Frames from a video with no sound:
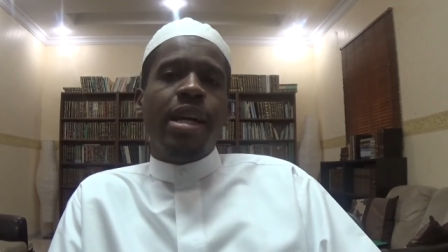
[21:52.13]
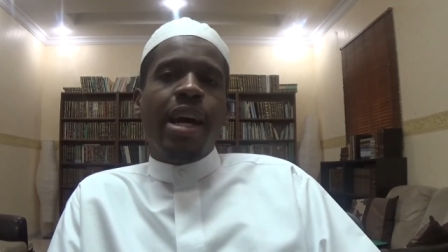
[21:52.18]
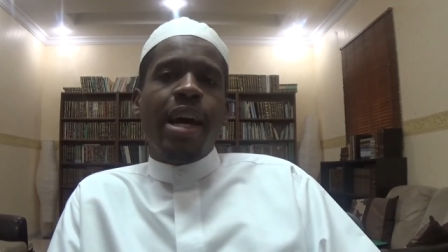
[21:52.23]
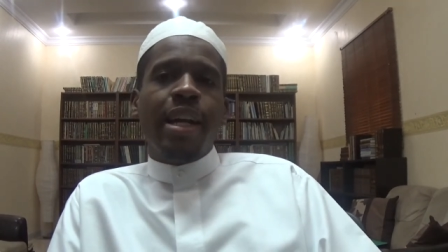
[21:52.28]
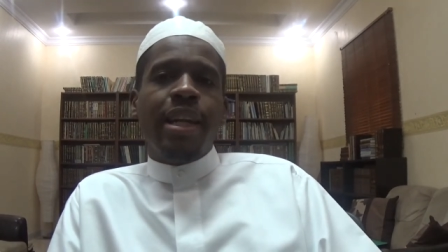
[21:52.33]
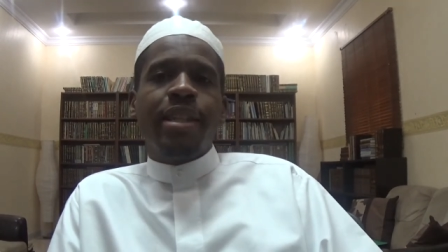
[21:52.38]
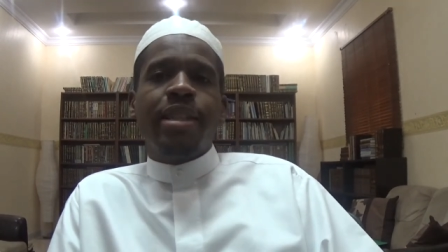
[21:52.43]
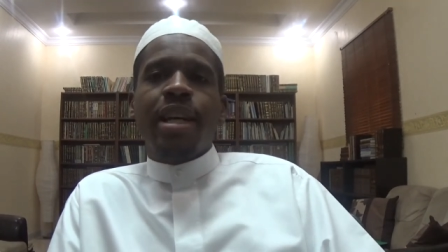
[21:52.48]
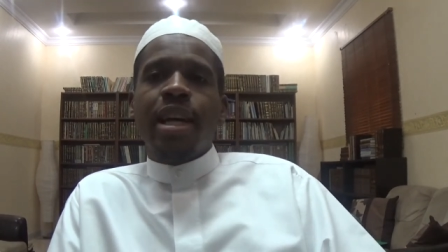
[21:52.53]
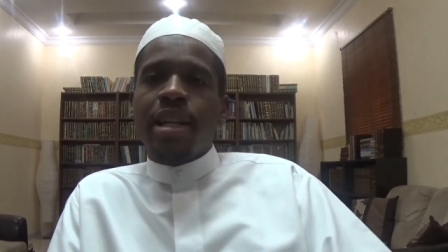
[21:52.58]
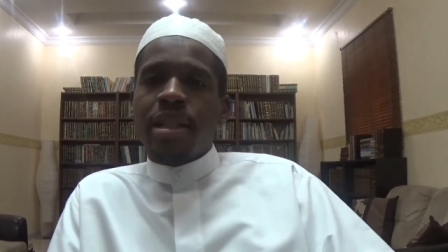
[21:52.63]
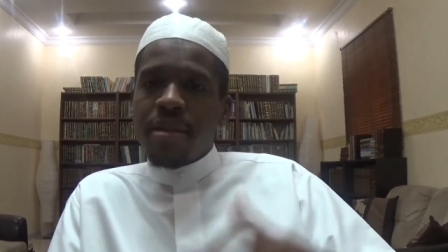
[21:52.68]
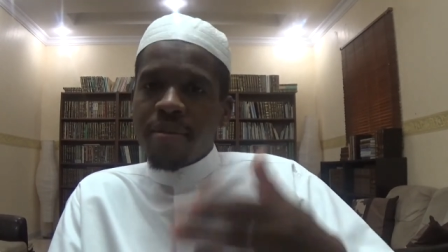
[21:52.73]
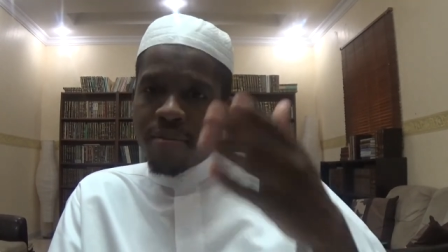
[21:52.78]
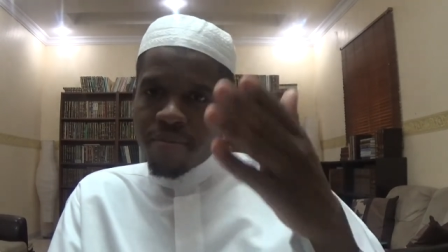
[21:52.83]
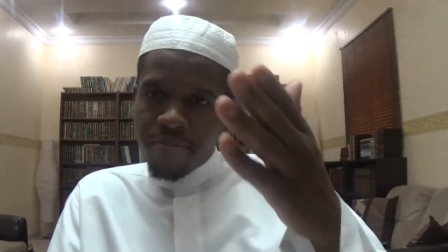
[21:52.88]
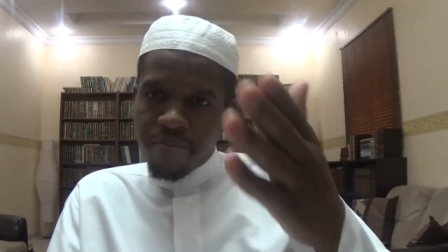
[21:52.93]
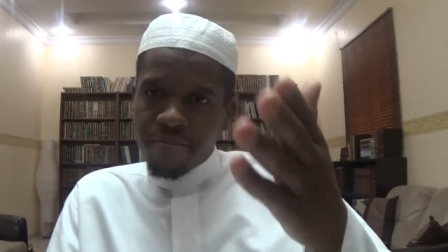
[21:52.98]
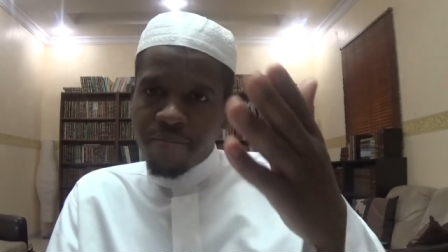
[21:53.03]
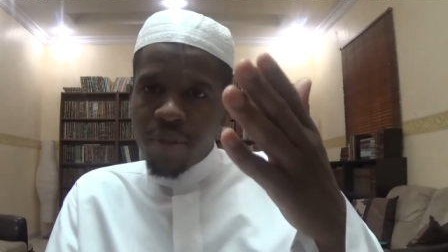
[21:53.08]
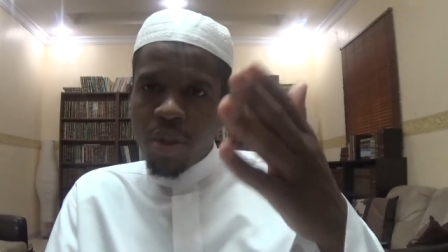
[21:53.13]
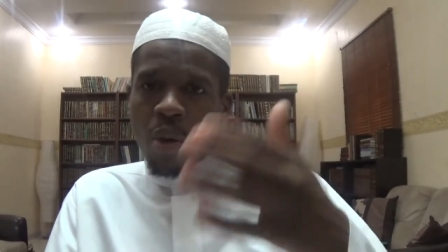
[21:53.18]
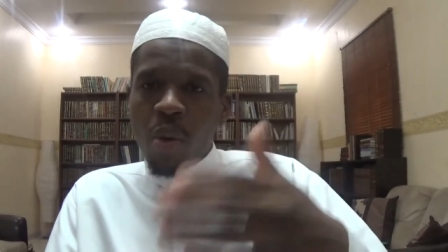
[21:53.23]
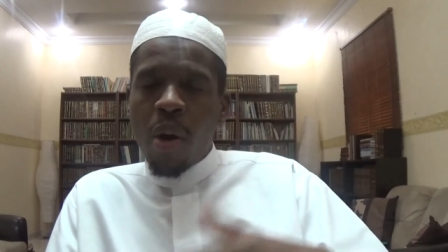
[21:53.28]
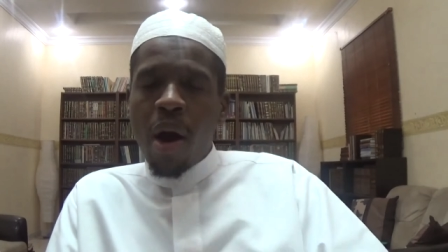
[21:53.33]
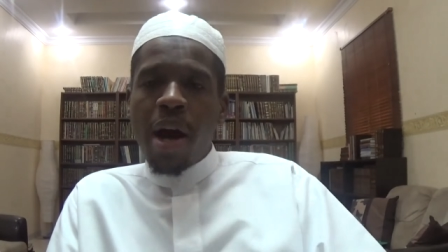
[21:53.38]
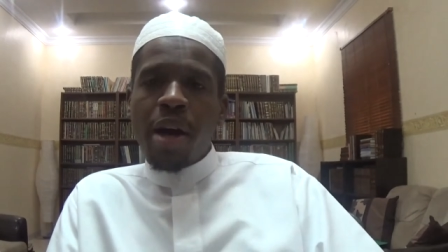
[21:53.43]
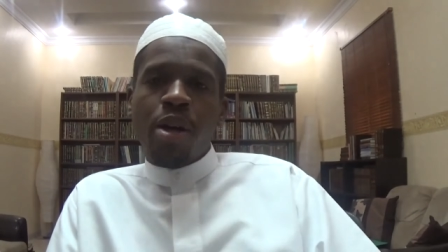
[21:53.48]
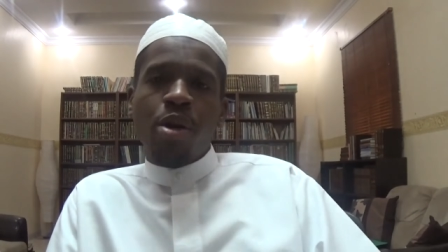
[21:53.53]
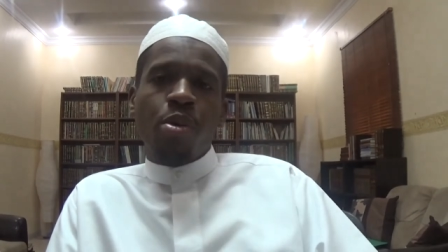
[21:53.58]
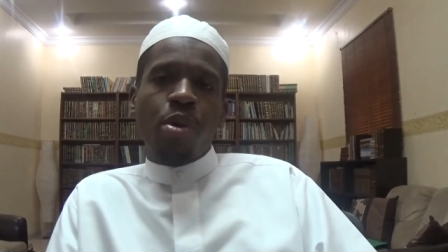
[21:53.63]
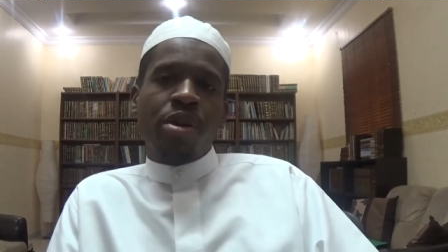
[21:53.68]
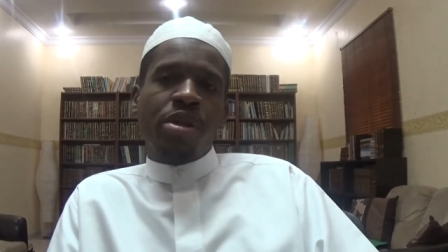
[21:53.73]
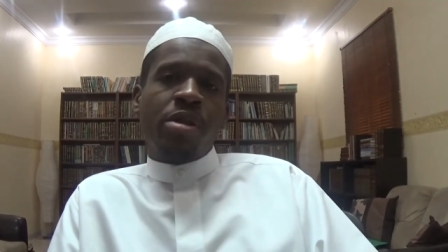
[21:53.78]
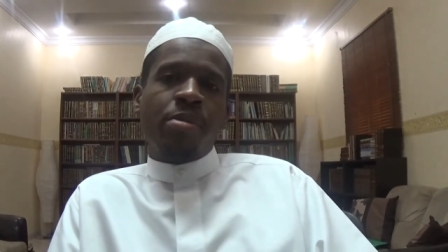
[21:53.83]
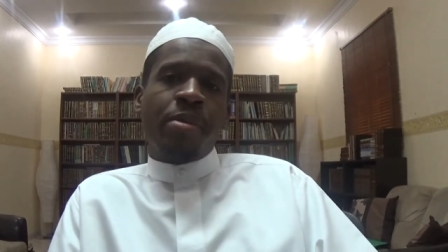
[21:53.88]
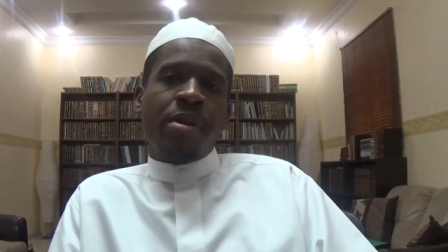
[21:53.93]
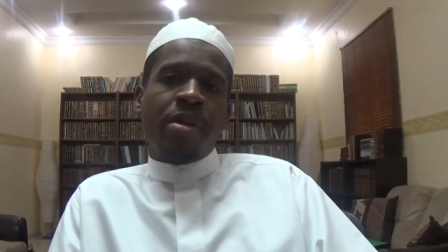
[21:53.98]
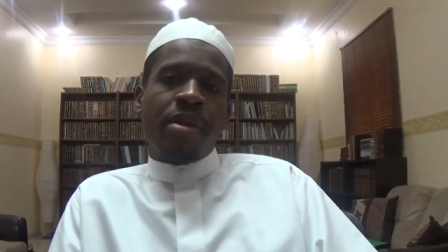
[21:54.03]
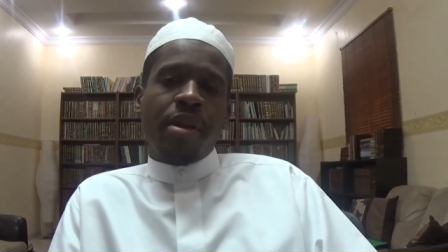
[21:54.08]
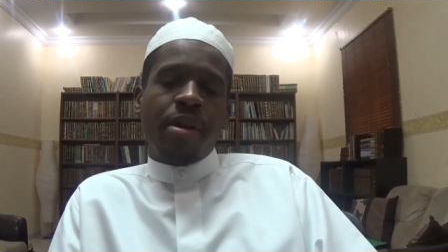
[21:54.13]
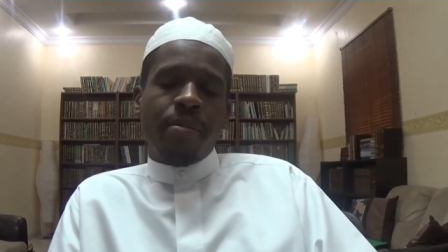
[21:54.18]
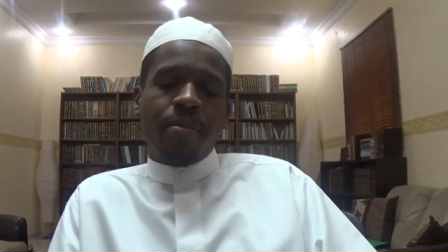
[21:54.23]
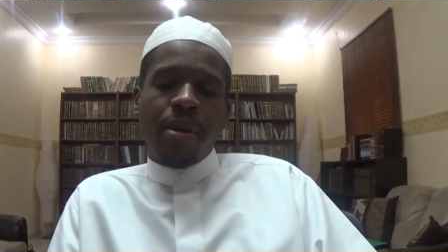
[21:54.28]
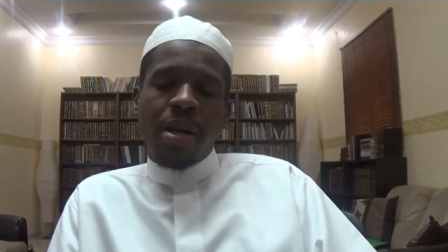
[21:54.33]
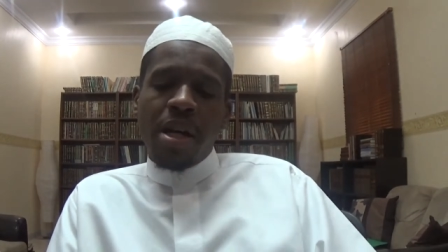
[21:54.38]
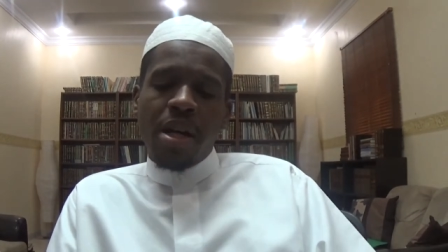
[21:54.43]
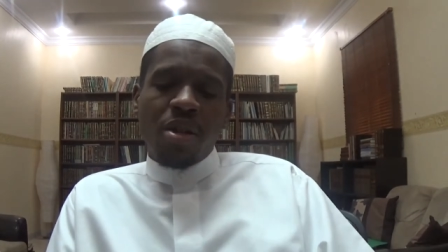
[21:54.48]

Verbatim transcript: And he says, So why are you worshiping them?